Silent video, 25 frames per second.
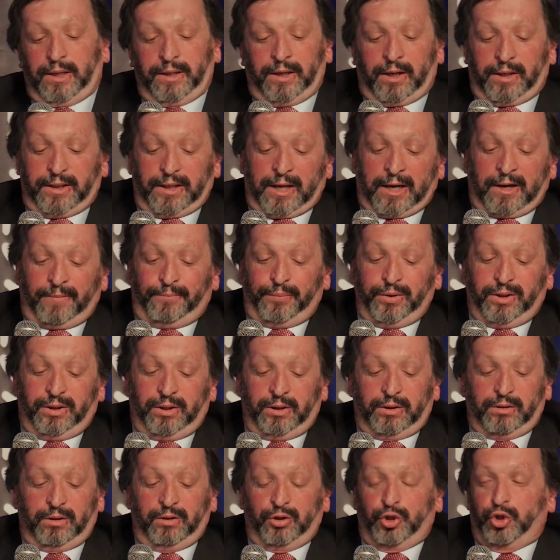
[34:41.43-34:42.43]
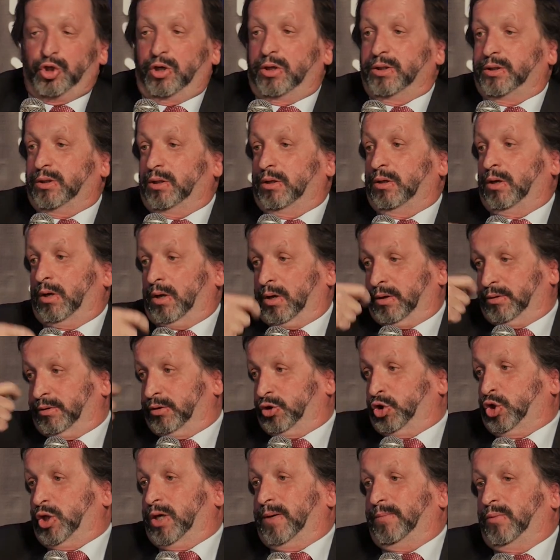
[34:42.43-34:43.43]
Now, in our particular charter, the
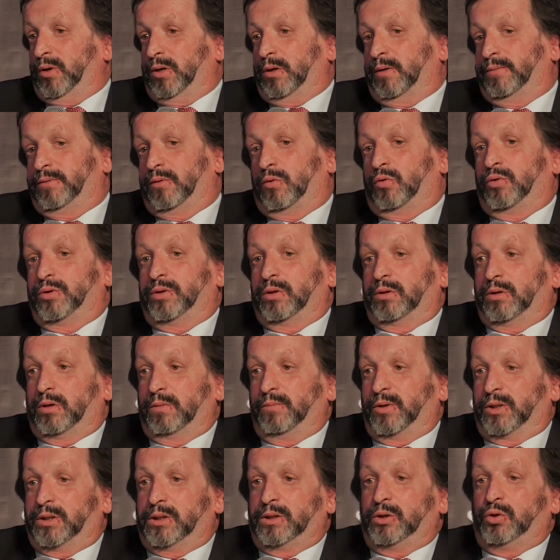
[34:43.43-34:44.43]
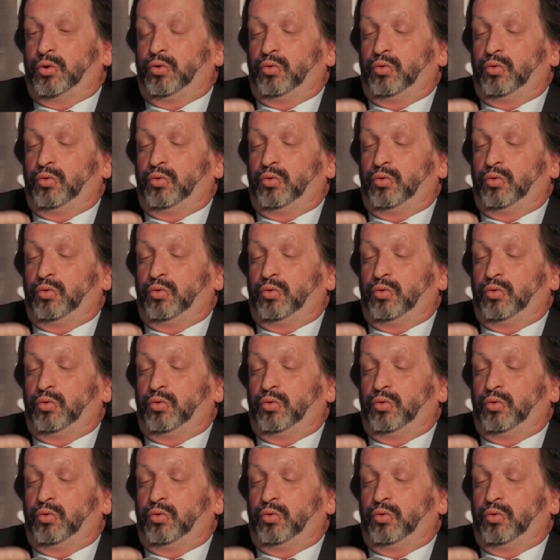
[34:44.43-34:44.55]
chairman of the audit committee,